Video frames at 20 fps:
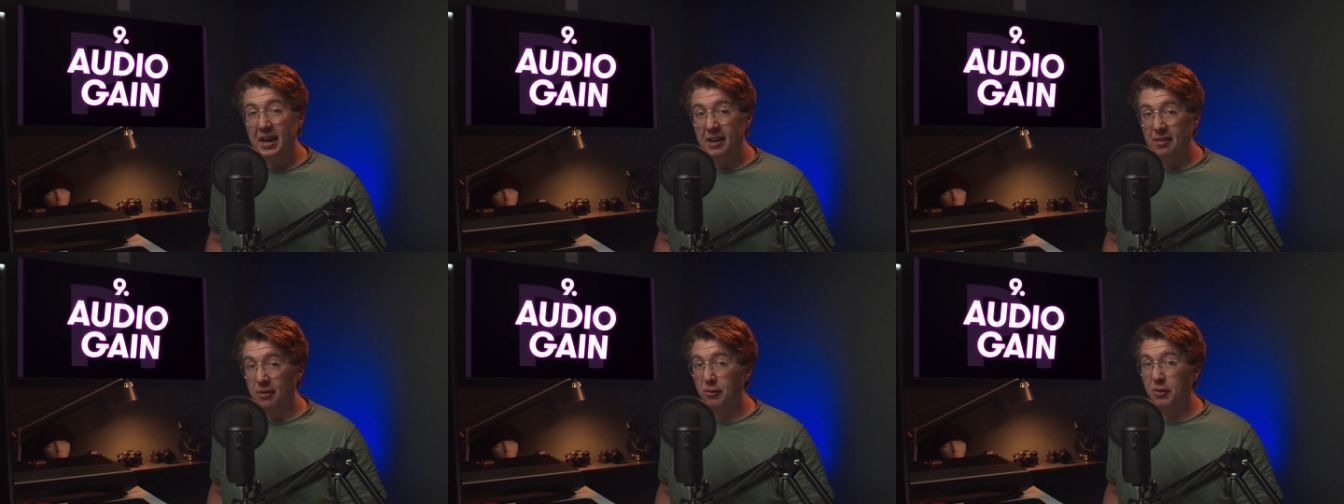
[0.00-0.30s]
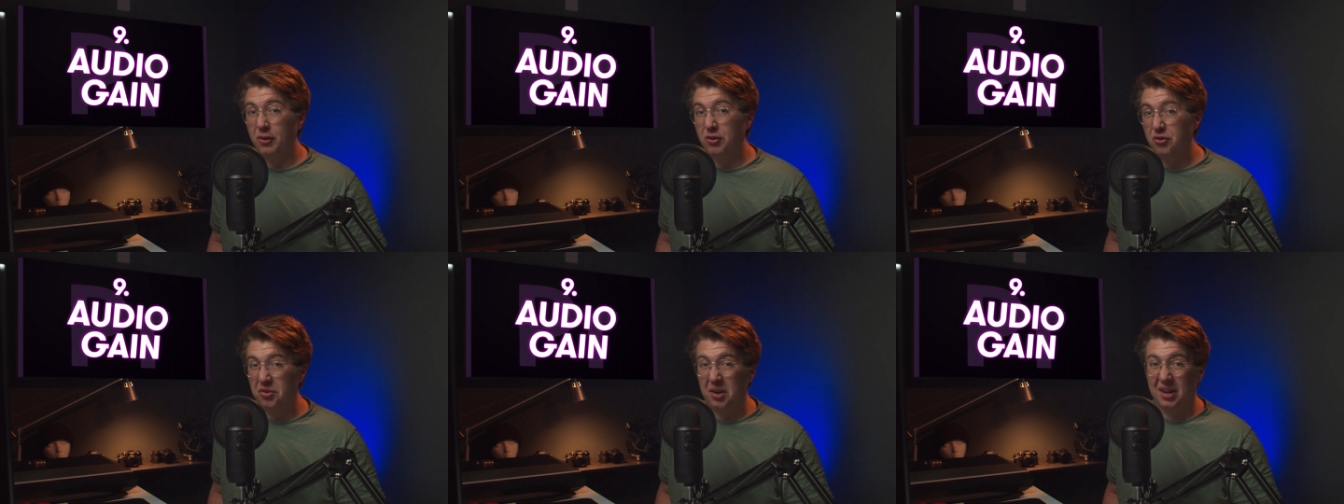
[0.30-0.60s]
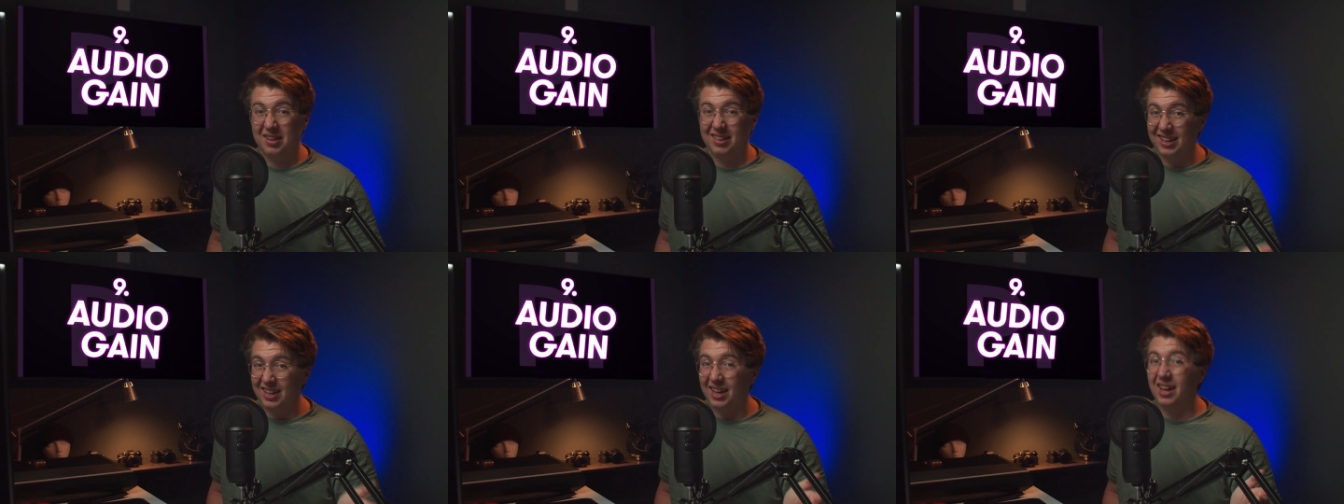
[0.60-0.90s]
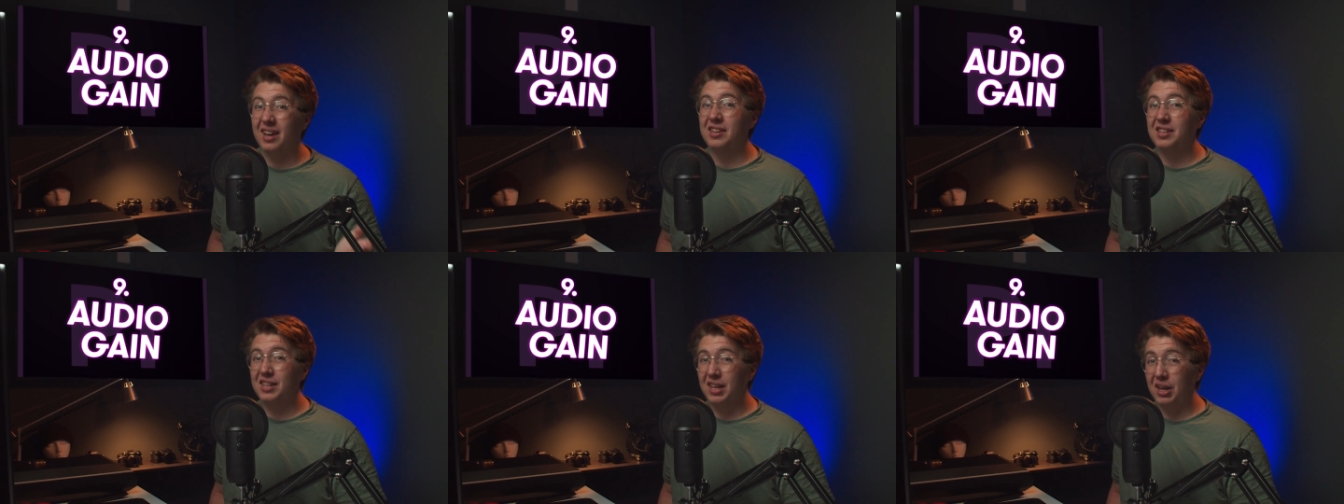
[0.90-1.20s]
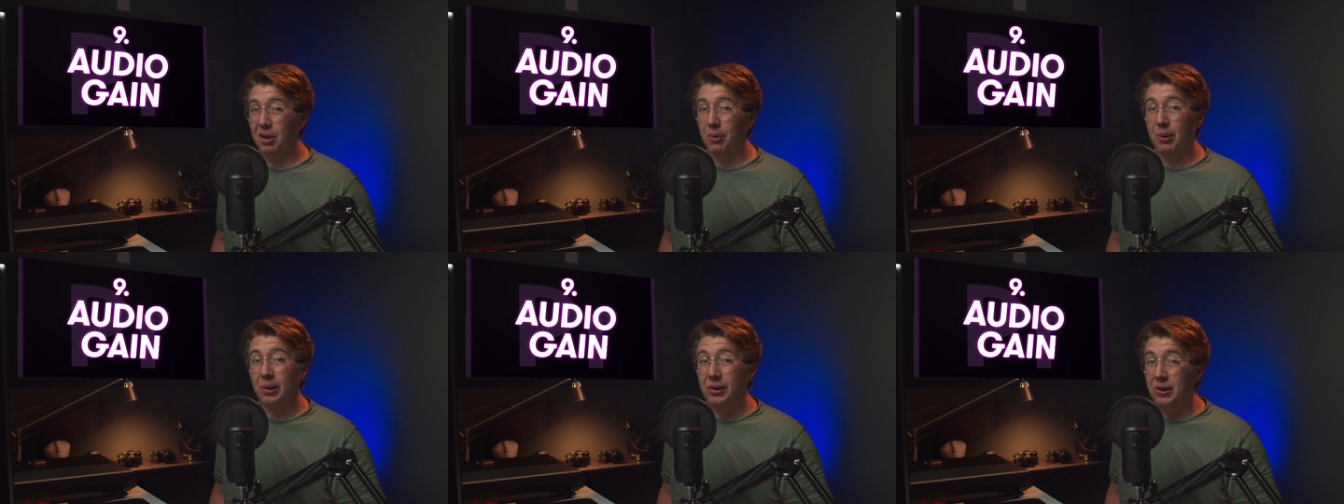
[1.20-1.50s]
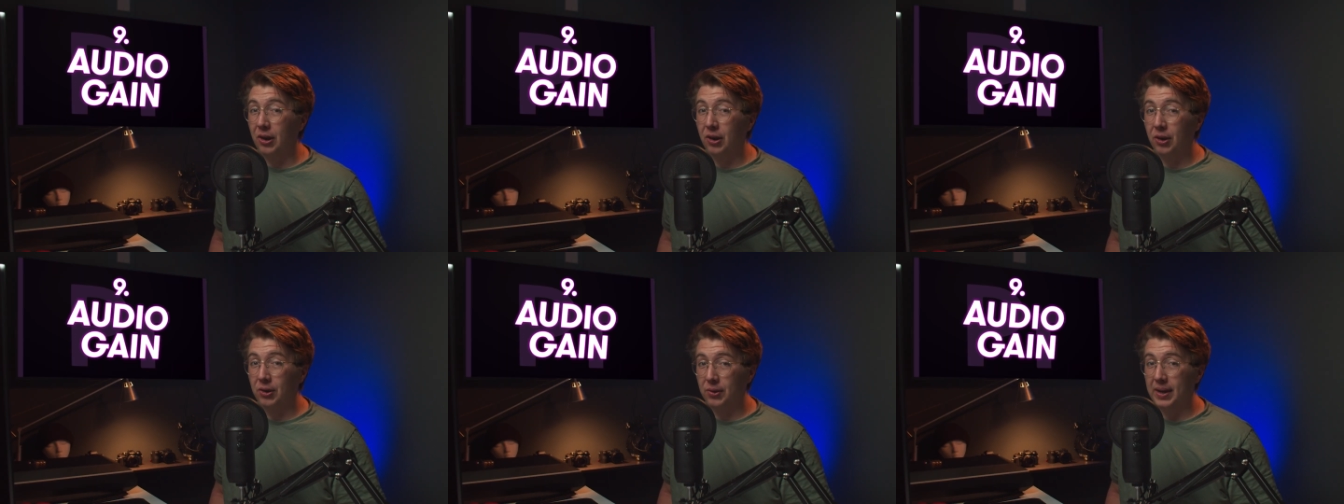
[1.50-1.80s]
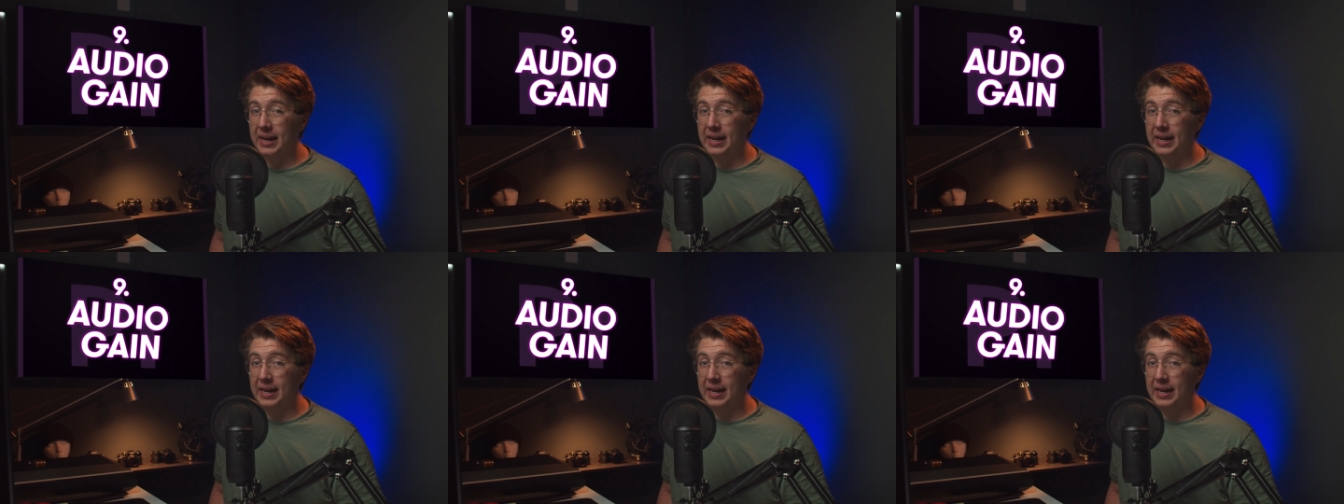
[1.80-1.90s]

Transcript: I learned this trick like a year ago,